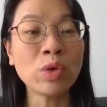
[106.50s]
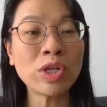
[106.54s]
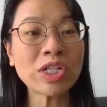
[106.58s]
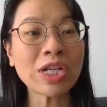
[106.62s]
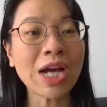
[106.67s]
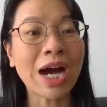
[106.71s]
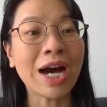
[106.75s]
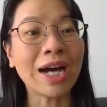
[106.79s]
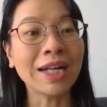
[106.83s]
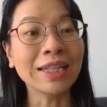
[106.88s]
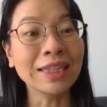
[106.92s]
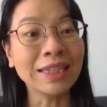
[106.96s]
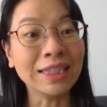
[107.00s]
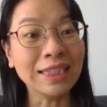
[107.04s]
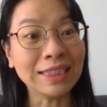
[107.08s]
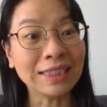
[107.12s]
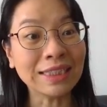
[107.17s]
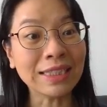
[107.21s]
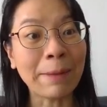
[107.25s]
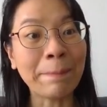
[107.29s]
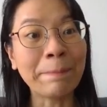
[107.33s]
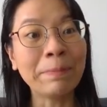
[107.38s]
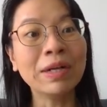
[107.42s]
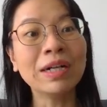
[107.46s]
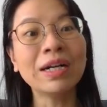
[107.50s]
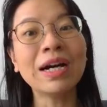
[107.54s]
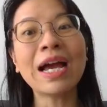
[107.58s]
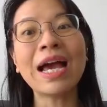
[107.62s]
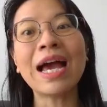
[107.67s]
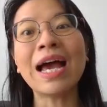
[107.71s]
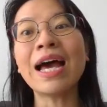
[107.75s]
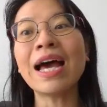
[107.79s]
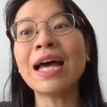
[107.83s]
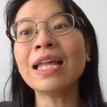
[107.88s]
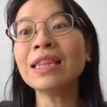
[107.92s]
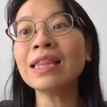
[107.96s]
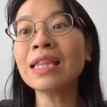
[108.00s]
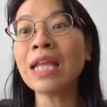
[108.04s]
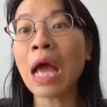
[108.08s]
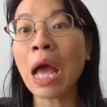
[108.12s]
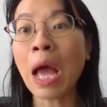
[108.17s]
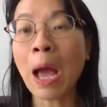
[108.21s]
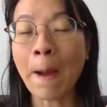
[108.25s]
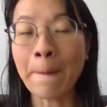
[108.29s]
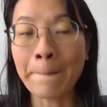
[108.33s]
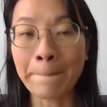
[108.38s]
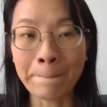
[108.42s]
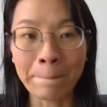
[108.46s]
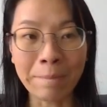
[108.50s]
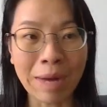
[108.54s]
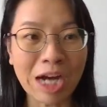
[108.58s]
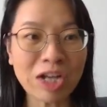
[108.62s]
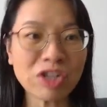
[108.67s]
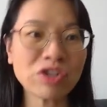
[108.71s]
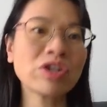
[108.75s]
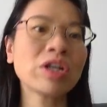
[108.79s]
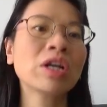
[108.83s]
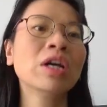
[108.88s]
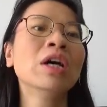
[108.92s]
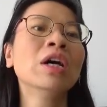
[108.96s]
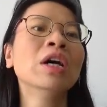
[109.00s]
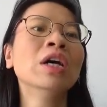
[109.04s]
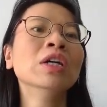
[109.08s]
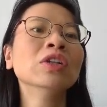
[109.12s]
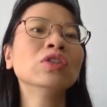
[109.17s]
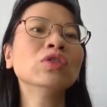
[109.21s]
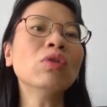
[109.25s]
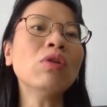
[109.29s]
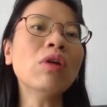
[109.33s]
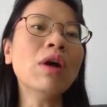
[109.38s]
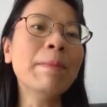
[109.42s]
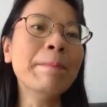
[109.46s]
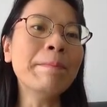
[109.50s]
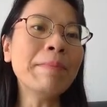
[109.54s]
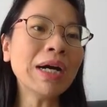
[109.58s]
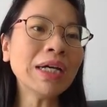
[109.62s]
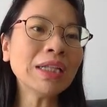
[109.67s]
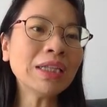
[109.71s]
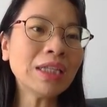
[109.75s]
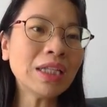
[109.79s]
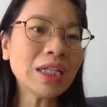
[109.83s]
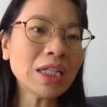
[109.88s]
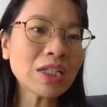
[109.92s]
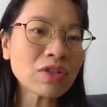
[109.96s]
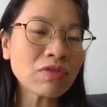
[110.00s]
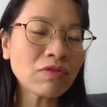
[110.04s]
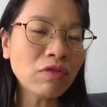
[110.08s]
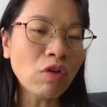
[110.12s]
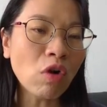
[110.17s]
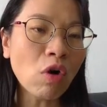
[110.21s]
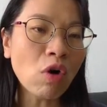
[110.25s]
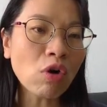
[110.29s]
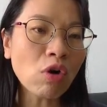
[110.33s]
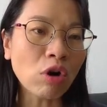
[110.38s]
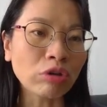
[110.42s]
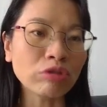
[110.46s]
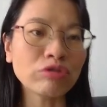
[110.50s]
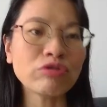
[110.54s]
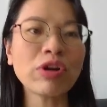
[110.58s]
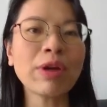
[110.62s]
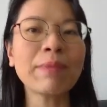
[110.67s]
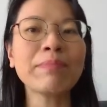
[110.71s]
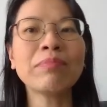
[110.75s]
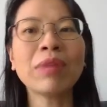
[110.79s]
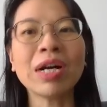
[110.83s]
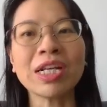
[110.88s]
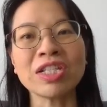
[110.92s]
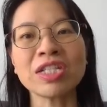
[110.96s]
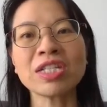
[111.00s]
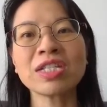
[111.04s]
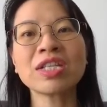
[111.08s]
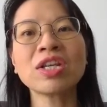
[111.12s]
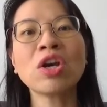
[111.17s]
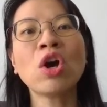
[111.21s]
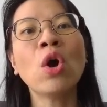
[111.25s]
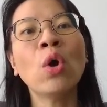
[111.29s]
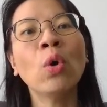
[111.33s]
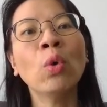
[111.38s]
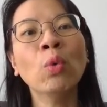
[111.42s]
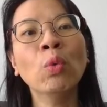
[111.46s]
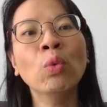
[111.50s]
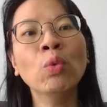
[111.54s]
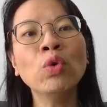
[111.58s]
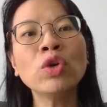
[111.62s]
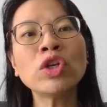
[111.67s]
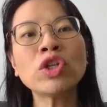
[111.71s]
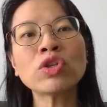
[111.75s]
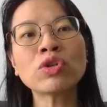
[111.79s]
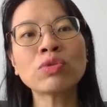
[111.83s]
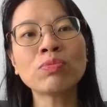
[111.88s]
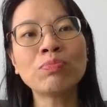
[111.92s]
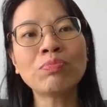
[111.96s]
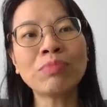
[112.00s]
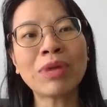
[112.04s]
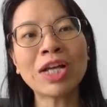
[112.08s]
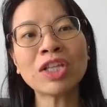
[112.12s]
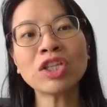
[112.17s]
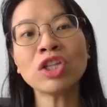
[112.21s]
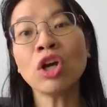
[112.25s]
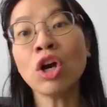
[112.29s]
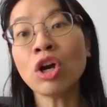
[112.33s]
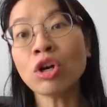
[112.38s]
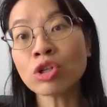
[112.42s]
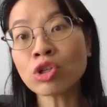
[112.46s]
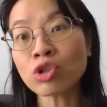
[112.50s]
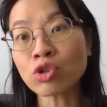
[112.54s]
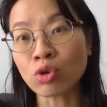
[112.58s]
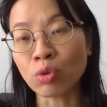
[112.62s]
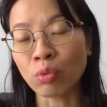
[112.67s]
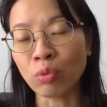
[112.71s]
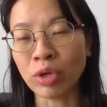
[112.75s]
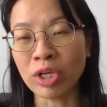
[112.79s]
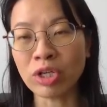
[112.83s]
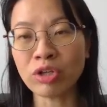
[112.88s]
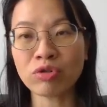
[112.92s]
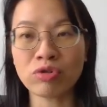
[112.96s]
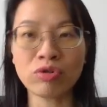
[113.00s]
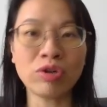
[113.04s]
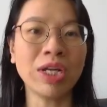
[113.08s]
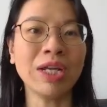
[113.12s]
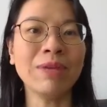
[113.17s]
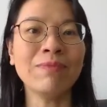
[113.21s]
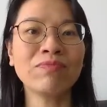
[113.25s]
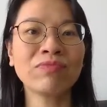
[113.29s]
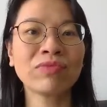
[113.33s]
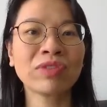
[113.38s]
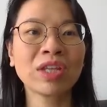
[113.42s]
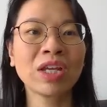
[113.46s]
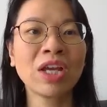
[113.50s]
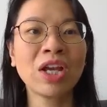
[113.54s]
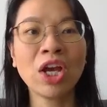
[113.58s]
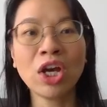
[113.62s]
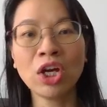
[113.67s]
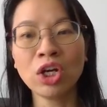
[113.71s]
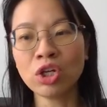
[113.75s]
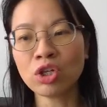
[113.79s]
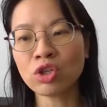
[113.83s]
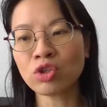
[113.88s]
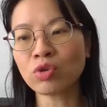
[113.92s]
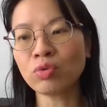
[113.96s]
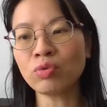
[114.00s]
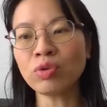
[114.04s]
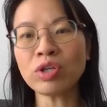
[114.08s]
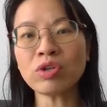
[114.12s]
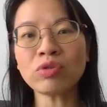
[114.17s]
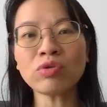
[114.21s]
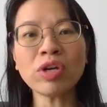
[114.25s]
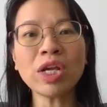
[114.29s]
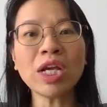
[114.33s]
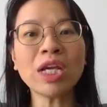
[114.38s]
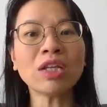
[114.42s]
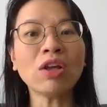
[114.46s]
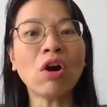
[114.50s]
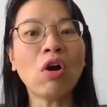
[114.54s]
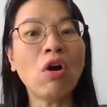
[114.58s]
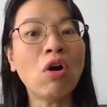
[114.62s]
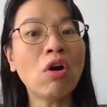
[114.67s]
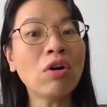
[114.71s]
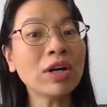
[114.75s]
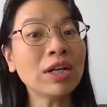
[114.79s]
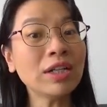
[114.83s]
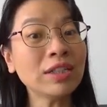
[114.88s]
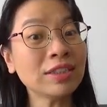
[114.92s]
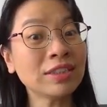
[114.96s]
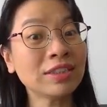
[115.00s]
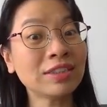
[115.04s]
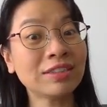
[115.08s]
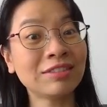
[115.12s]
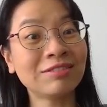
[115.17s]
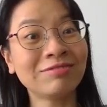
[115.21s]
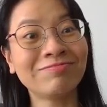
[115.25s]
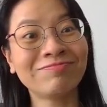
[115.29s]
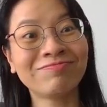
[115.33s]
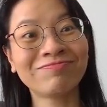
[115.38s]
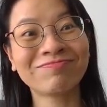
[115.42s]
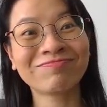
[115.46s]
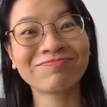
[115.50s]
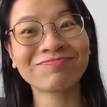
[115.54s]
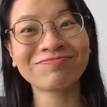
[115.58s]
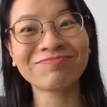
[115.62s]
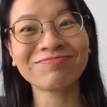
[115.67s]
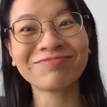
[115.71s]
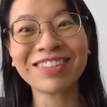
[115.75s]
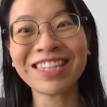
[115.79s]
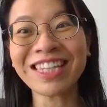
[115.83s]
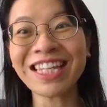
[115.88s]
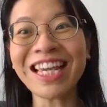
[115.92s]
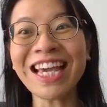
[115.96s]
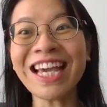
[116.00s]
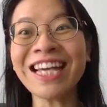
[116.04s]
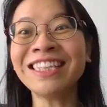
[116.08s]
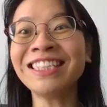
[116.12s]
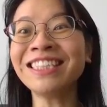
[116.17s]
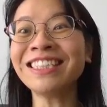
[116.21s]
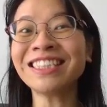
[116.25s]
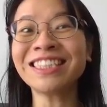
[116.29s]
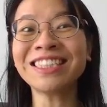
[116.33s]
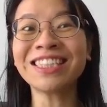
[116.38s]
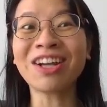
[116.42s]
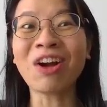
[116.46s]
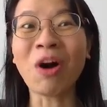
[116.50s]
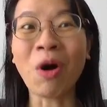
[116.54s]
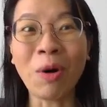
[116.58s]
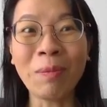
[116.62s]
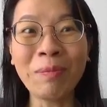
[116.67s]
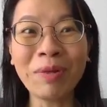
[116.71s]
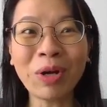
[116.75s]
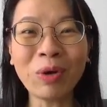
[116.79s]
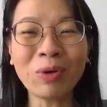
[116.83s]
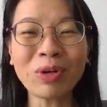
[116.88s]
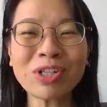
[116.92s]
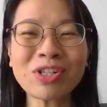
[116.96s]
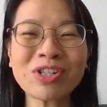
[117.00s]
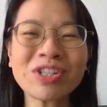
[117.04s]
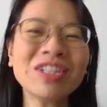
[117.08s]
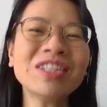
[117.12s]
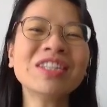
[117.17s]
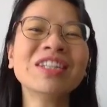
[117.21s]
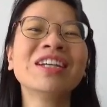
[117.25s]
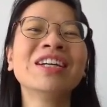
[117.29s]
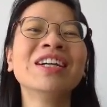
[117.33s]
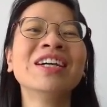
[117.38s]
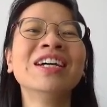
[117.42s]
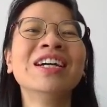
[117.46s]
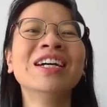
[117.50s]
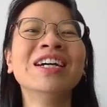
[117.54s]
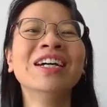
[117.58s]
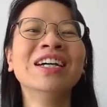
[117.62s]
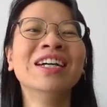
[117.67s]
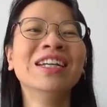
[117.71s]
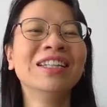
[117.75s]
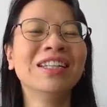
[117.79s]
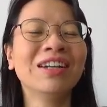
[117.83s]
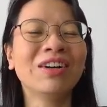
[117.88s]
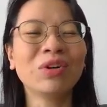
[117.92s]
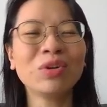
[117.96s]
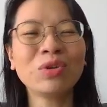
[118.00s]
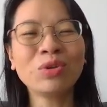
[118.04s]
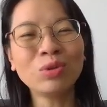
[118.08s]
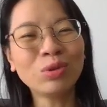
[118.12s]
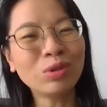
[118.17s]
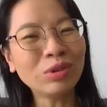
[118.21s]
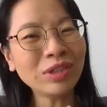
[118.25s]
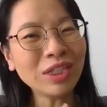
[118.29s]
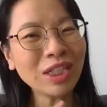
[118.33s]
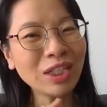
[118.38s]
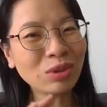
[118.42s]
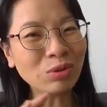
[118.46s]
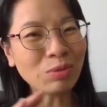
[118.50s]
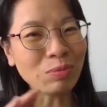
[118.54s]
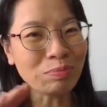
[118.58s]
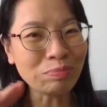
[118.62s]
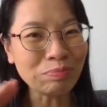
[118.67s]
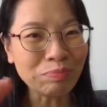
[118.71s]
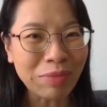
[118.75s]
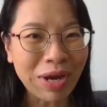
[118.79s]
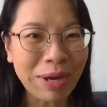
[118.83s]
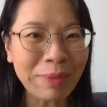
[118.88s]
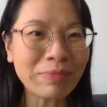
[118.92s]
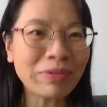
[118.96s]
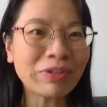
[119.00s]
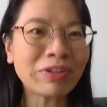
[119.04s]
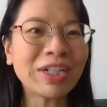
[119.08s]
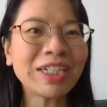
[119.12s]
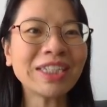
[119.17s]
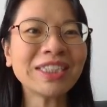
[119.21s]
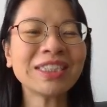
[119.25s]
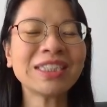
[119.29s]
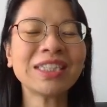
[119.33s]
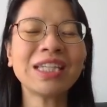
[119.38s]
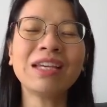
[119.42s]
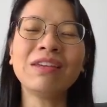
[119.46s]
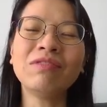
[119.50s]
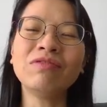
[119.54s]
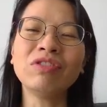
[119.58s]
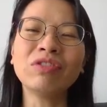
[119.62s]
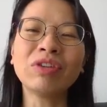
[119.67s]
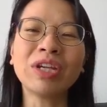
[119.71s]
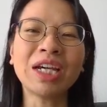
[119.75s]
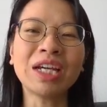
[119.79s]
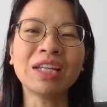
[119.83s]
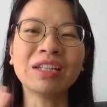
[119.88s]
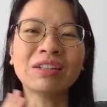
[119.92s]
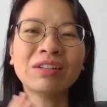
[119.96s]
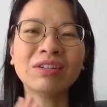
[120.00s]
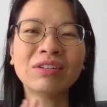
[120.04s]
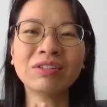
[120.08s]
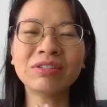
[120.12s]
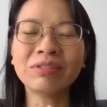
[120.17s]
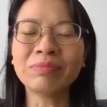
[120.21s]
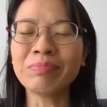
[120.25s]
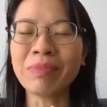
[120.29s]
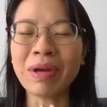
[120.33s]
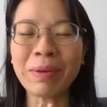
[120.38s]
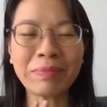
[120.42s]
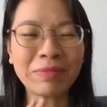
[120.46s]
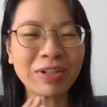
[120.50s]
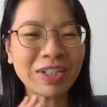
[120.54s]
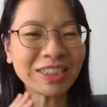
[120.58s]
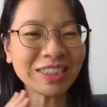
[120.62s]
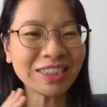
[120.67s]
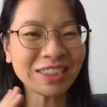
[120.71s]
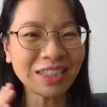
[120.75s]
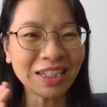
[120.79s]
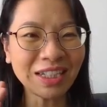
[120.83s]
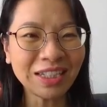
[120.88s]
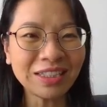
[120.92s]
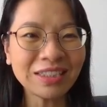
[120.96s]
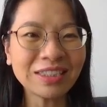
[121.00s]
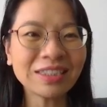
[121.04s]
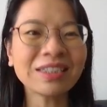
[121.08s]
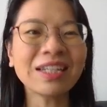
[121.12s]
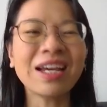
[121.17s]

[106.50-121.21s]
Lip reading: are December and March. So among these 4 contract months, which month should we trade? Should we trade August? This is the common question. Now, you don't need to memorize if you cannot memorize things,